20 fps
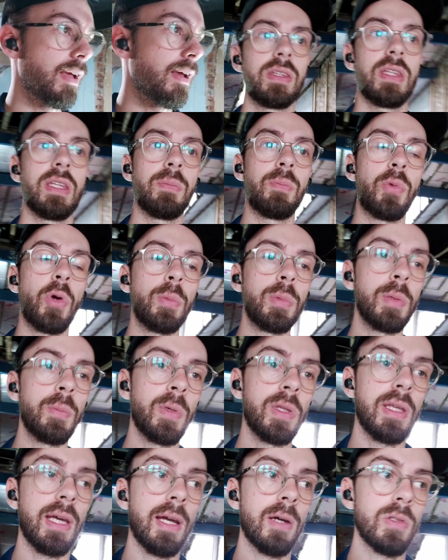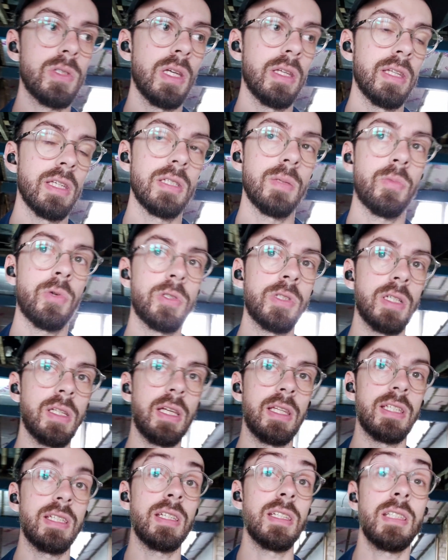The problem with a house like this, a project like
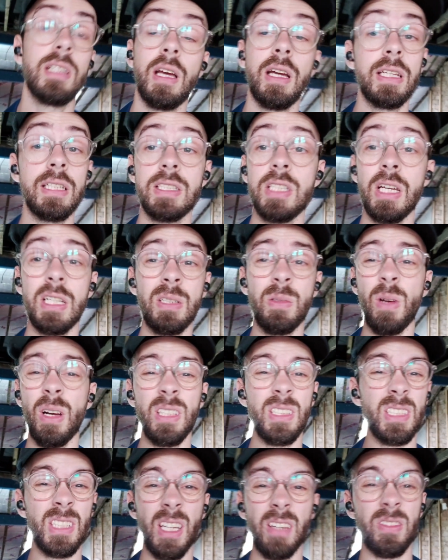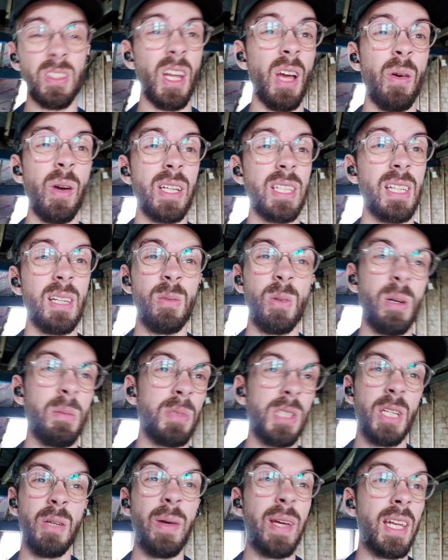this, is I just have no idea what I'm
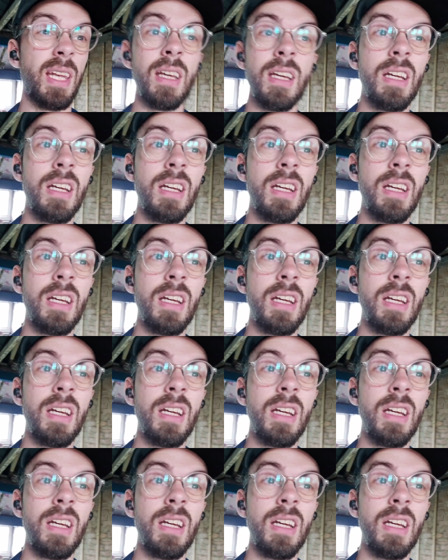doing.